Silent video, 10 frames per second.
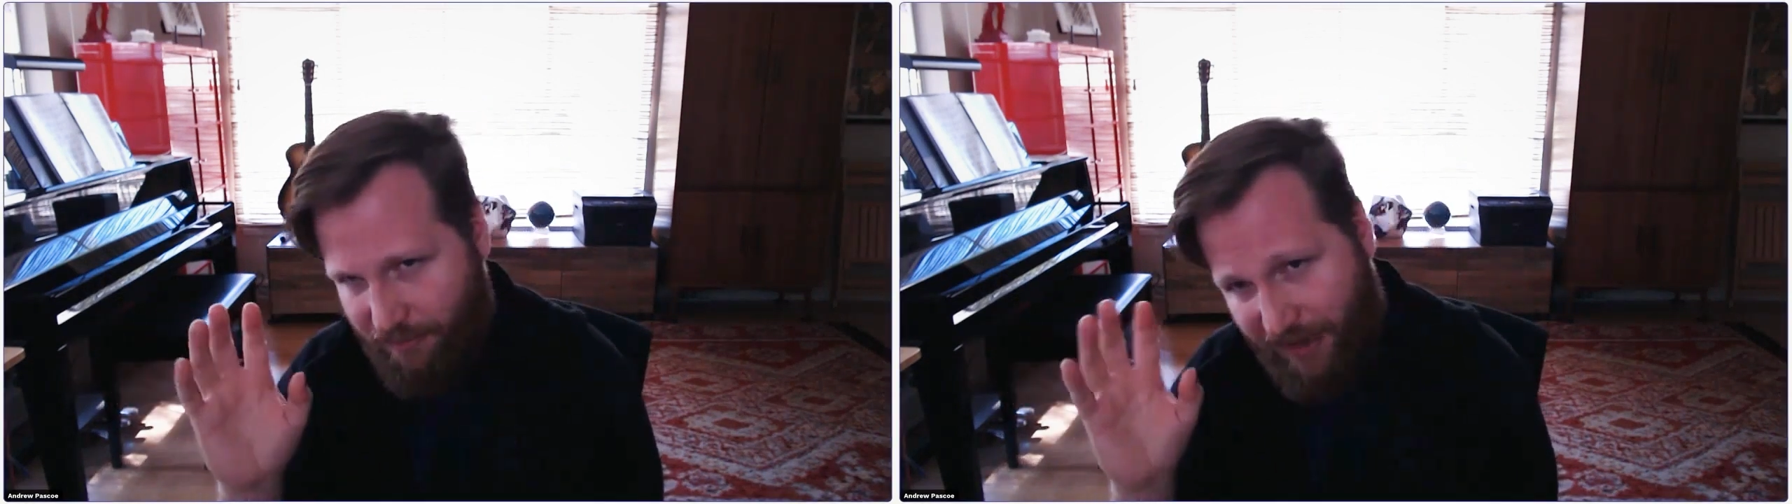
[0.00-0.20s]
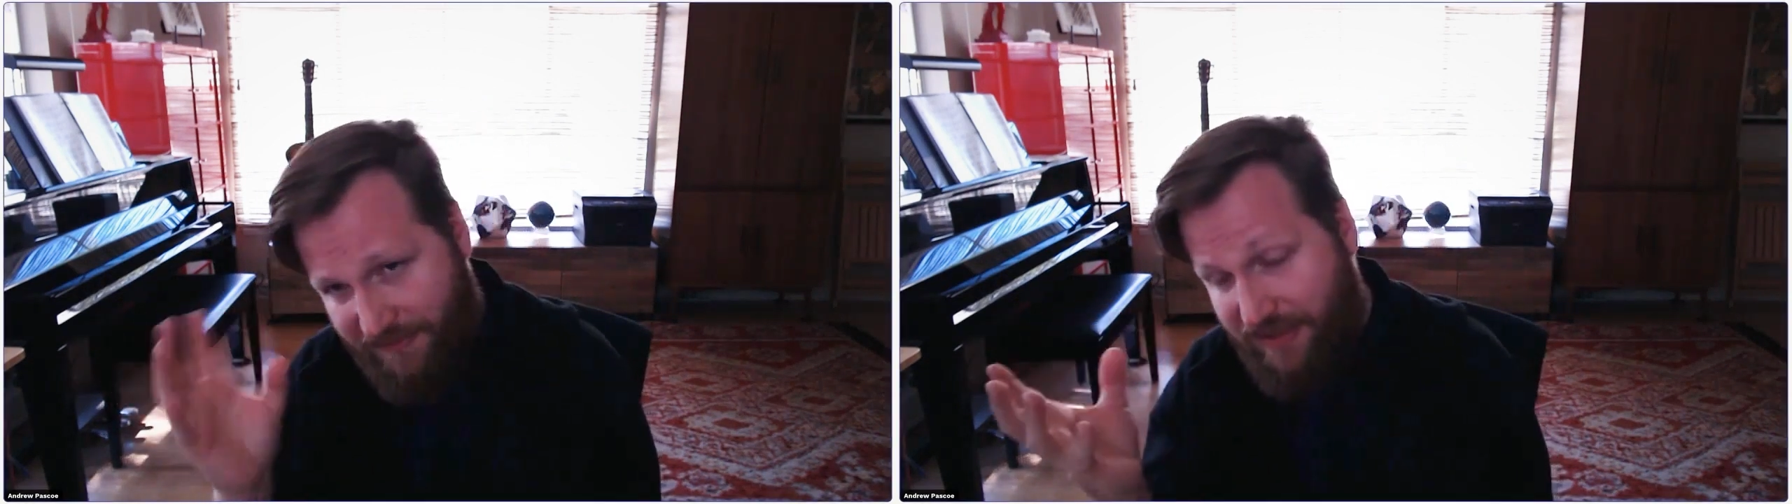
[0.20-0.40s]

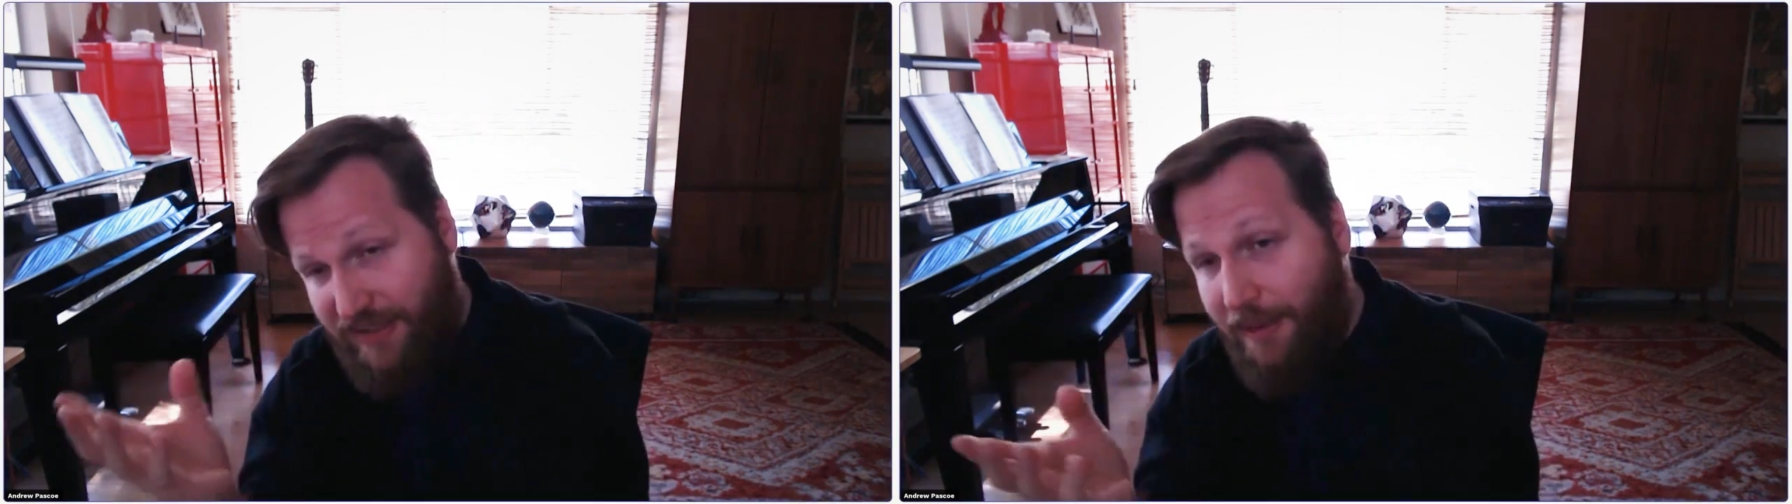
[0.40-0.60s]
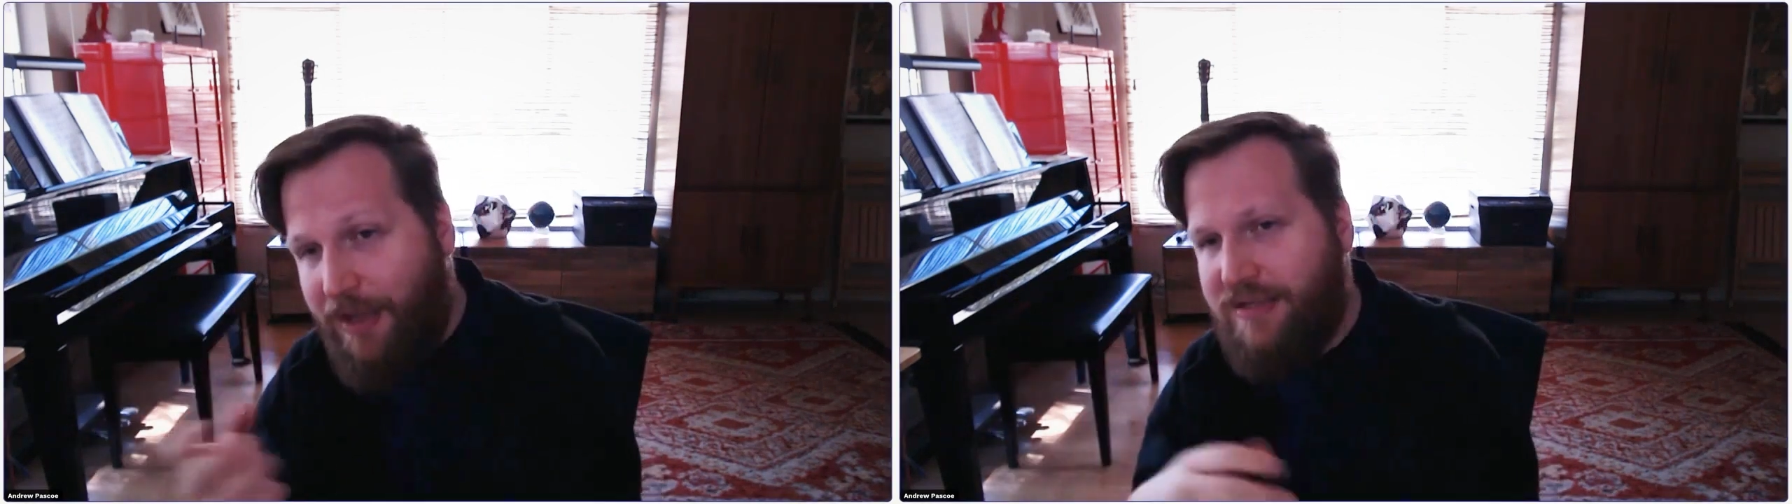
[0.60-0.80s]
Privacy
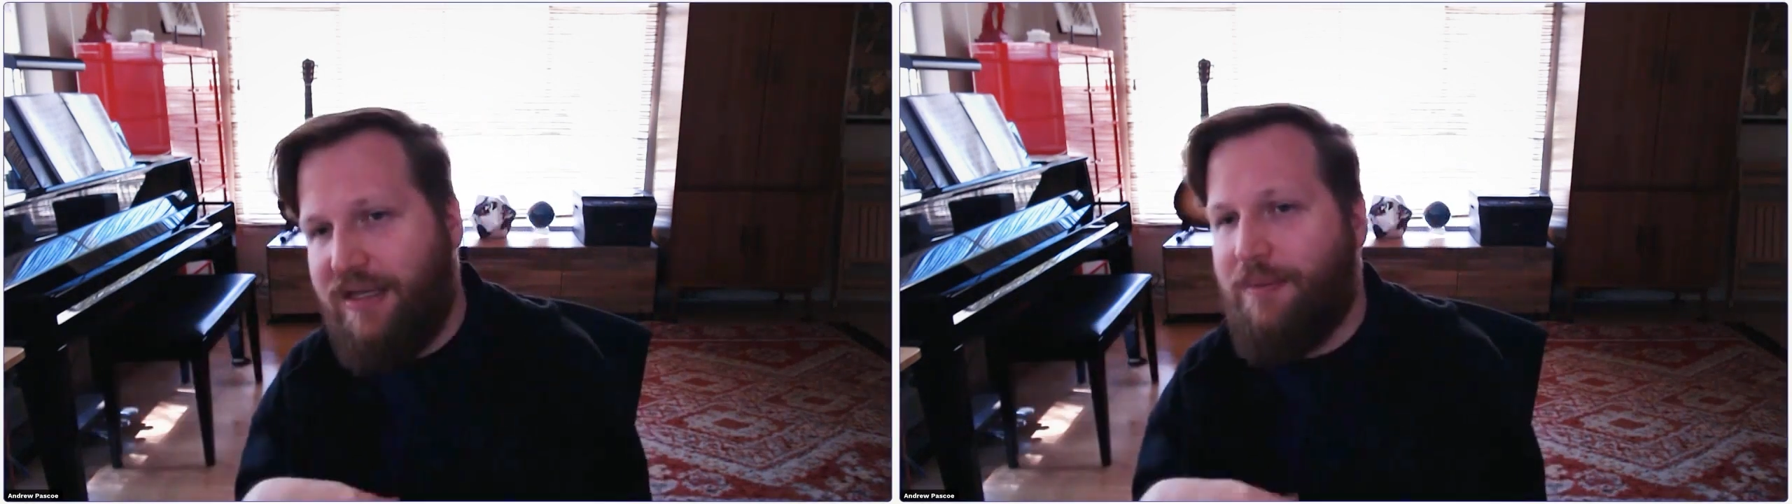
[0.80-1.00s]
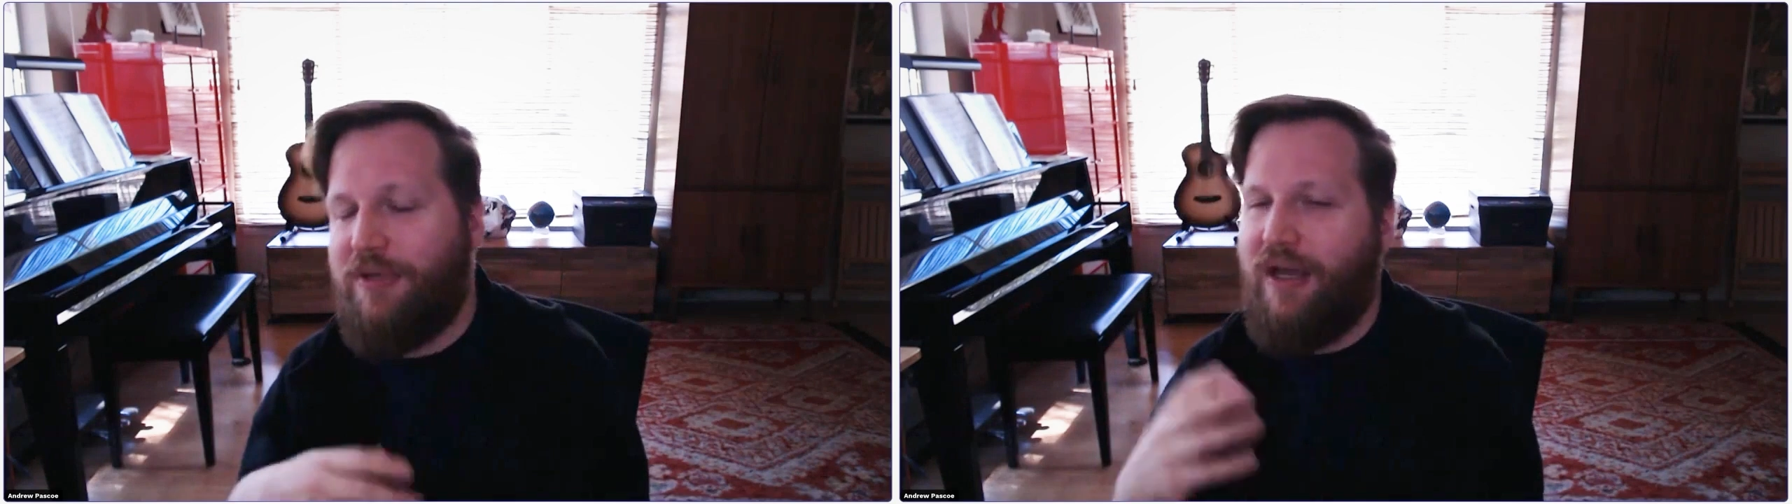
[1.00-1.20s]
Sandbox
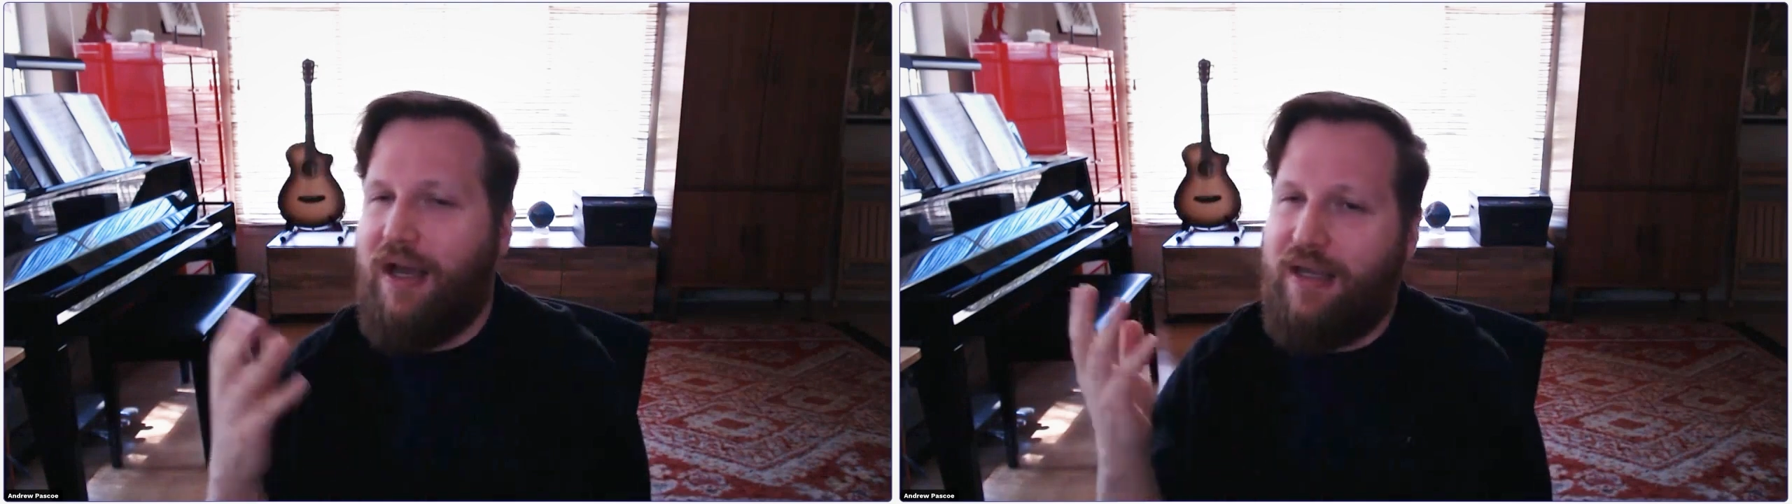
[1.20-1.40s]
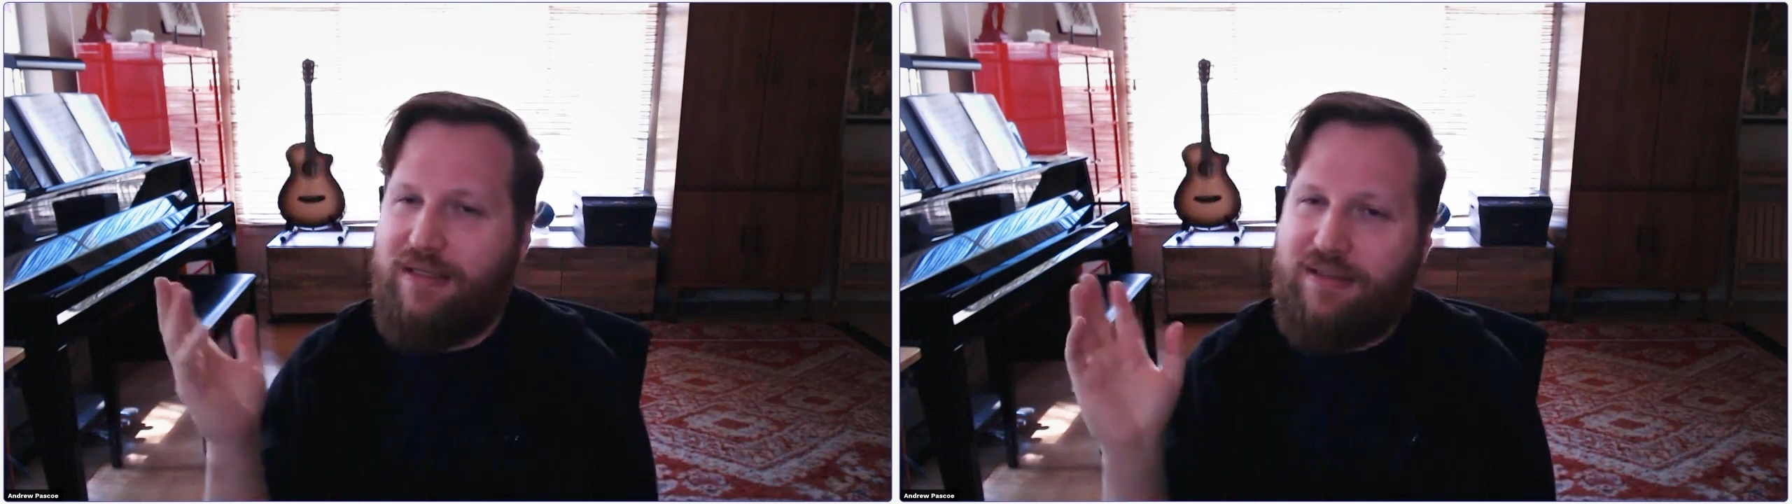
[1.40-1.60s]

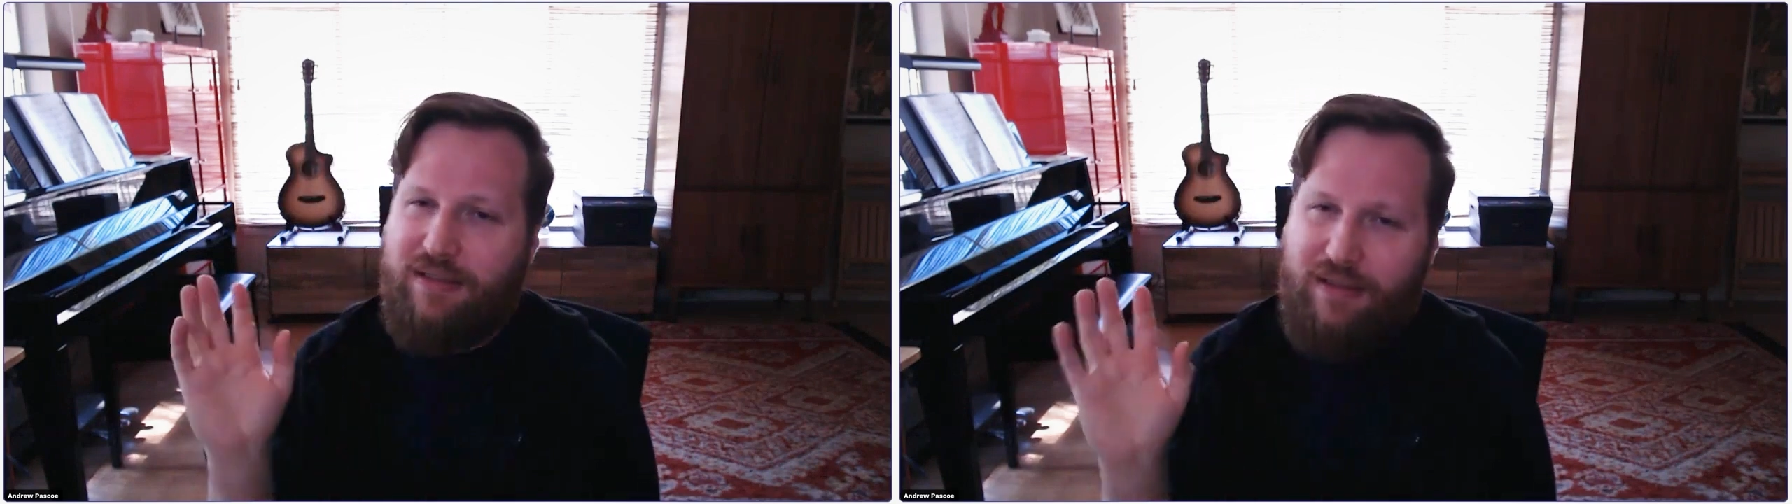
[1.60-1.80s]
APIs